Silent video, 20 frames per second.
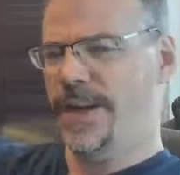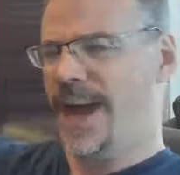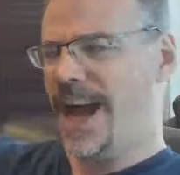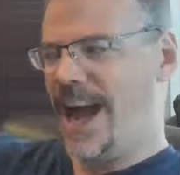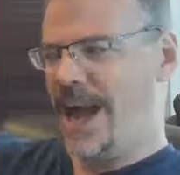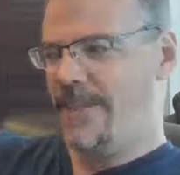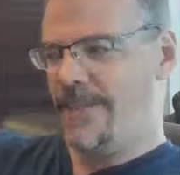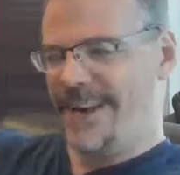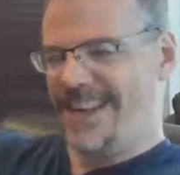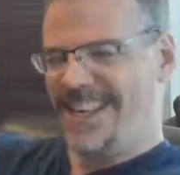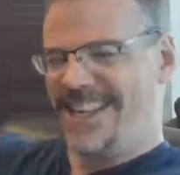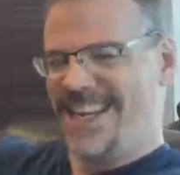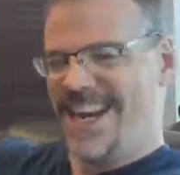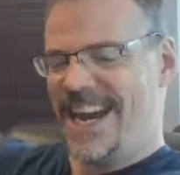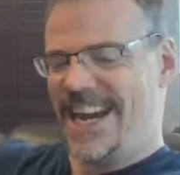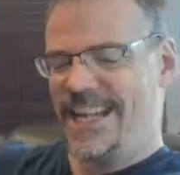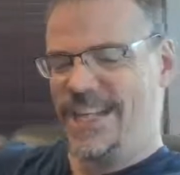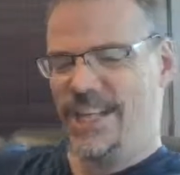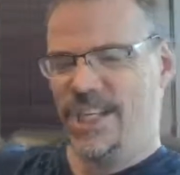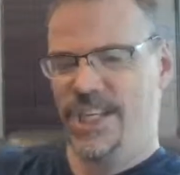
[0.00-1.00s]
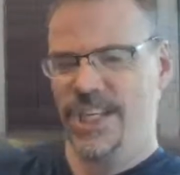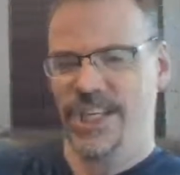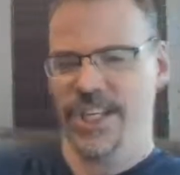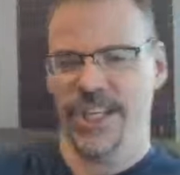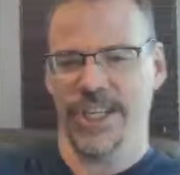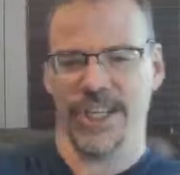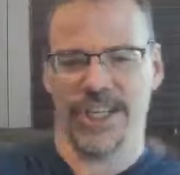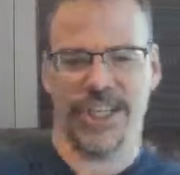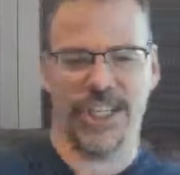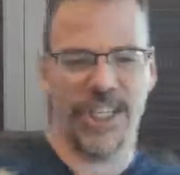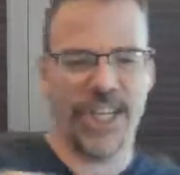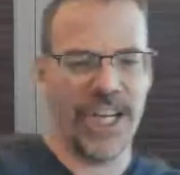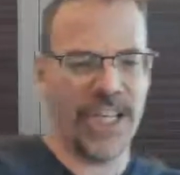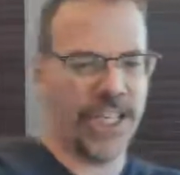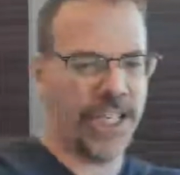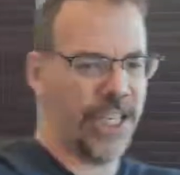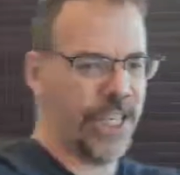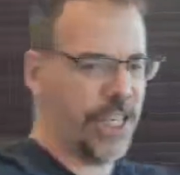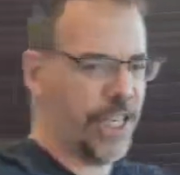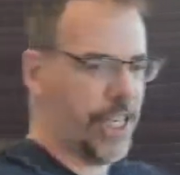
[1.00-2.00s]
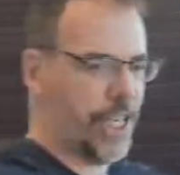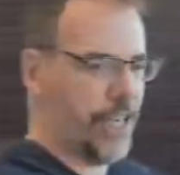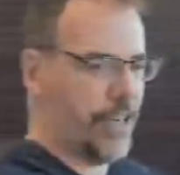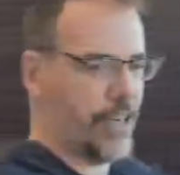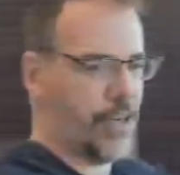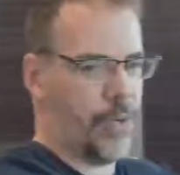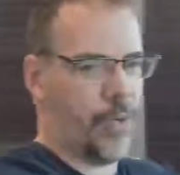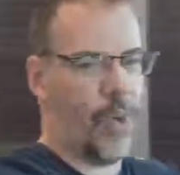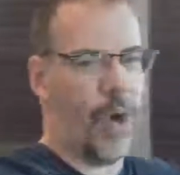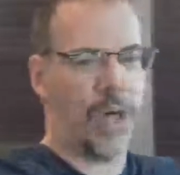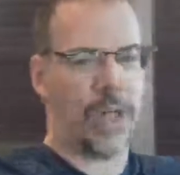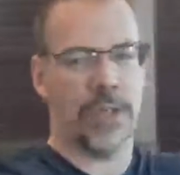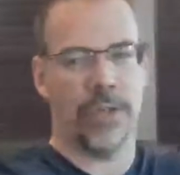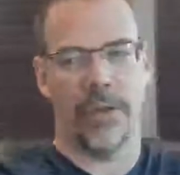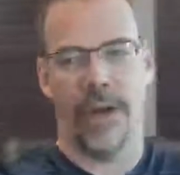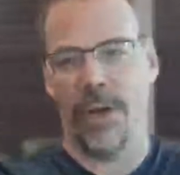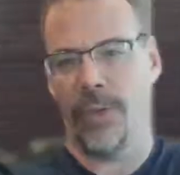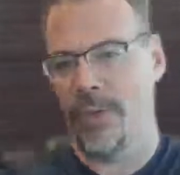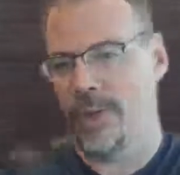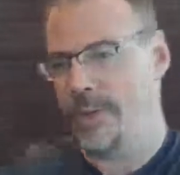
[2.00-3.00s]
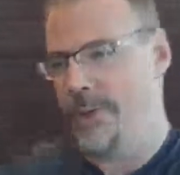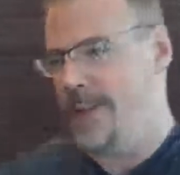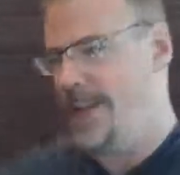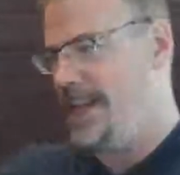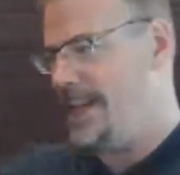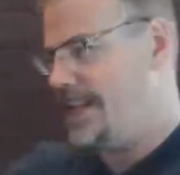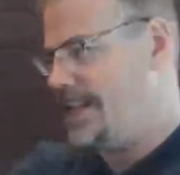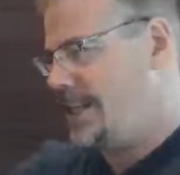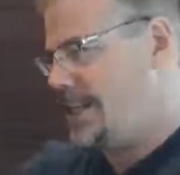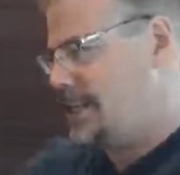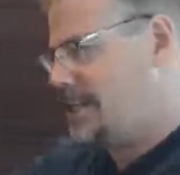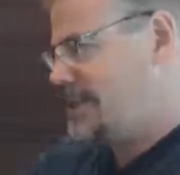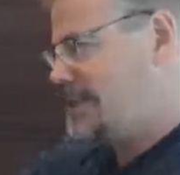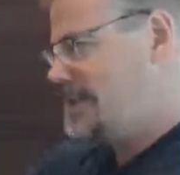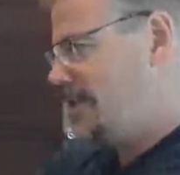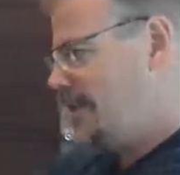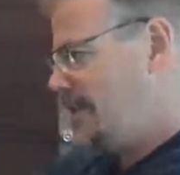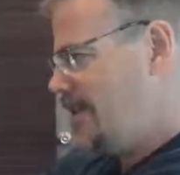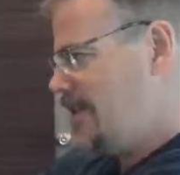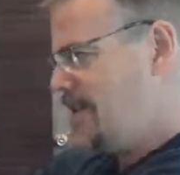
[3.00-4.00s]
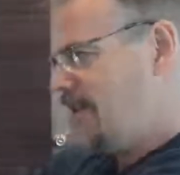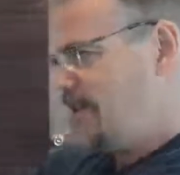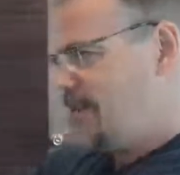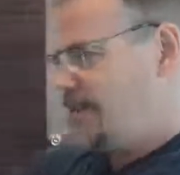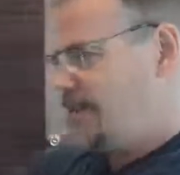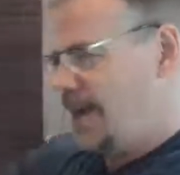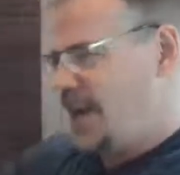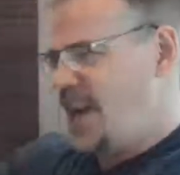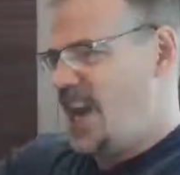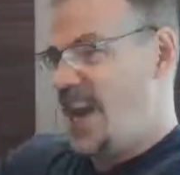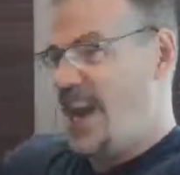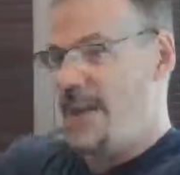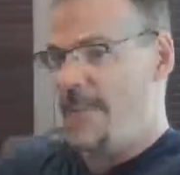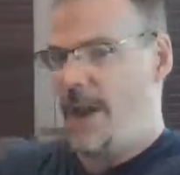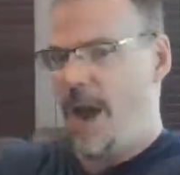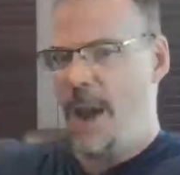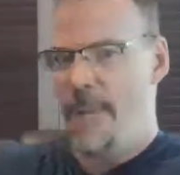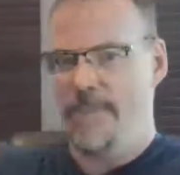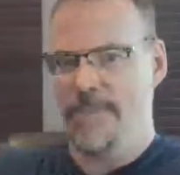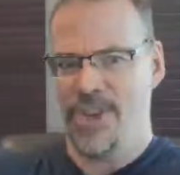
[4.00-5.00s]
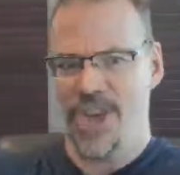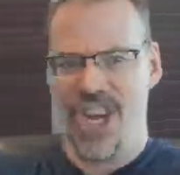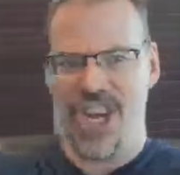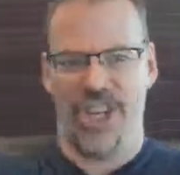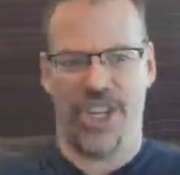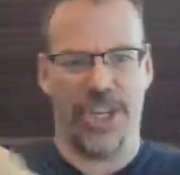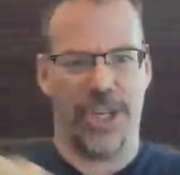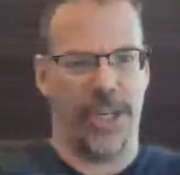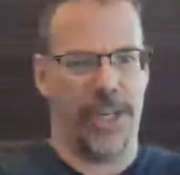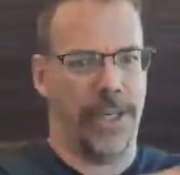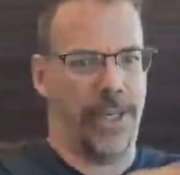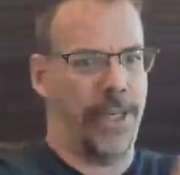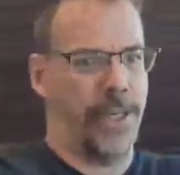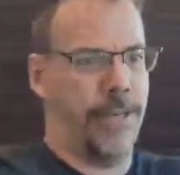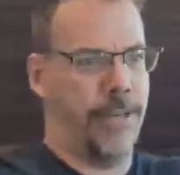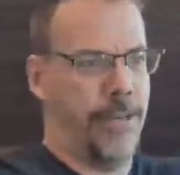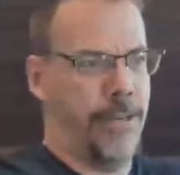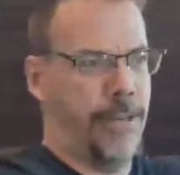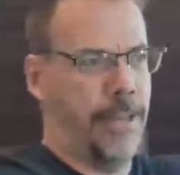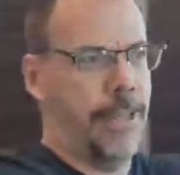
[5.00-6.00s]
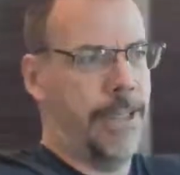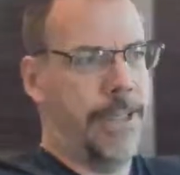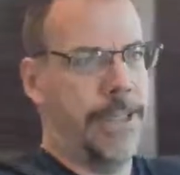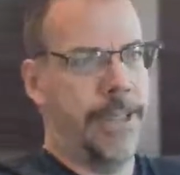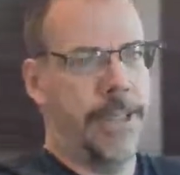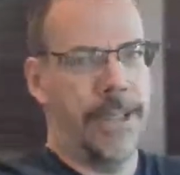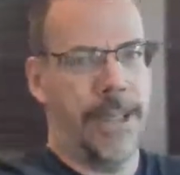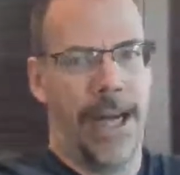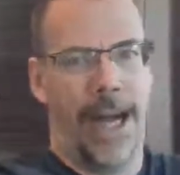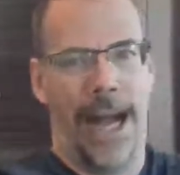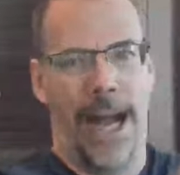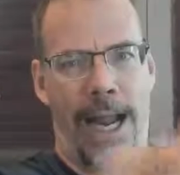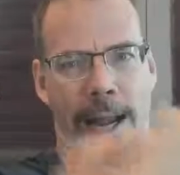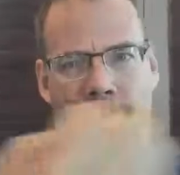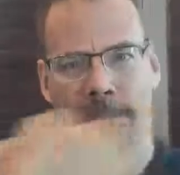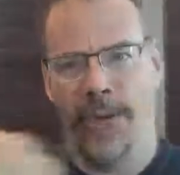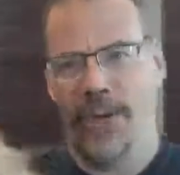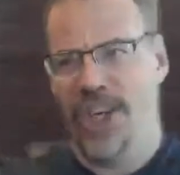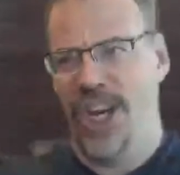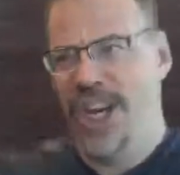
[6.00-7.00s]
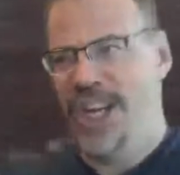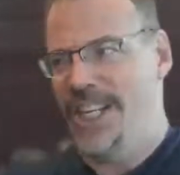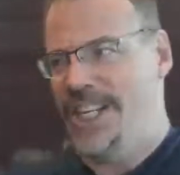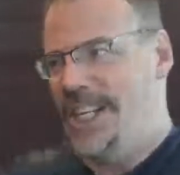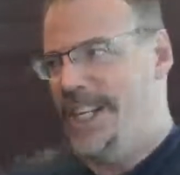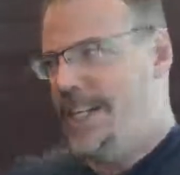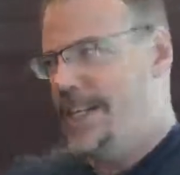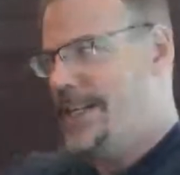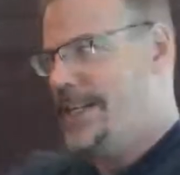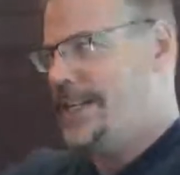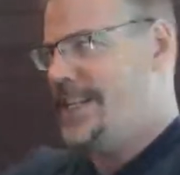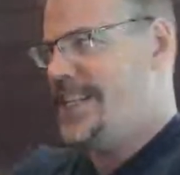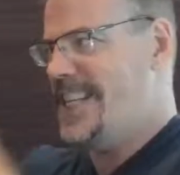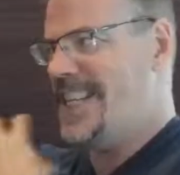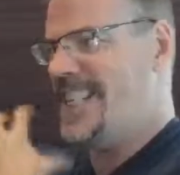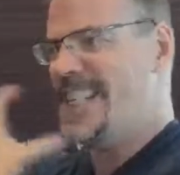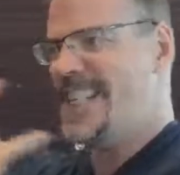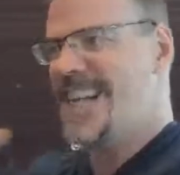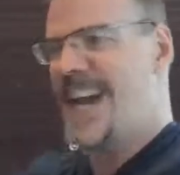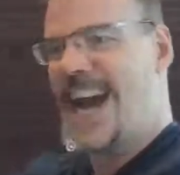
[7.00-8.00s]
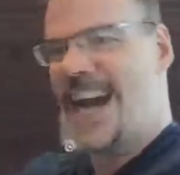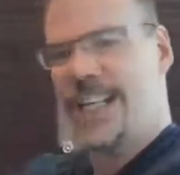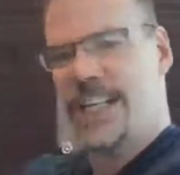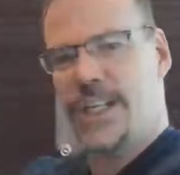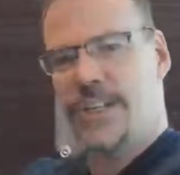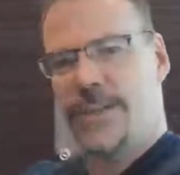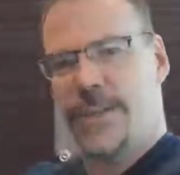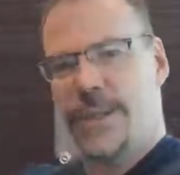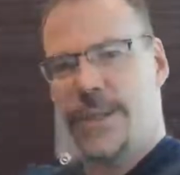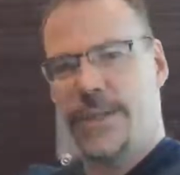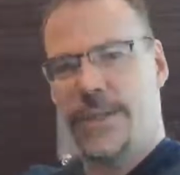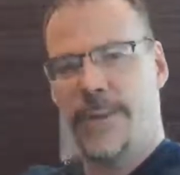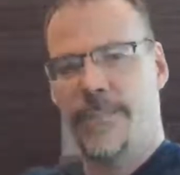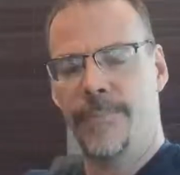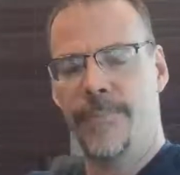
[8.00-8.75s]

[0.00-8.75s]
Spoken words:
I'm attached to this Jason character. Walks around with me like this. My name, I'm Jason. I am Jason, the attachment.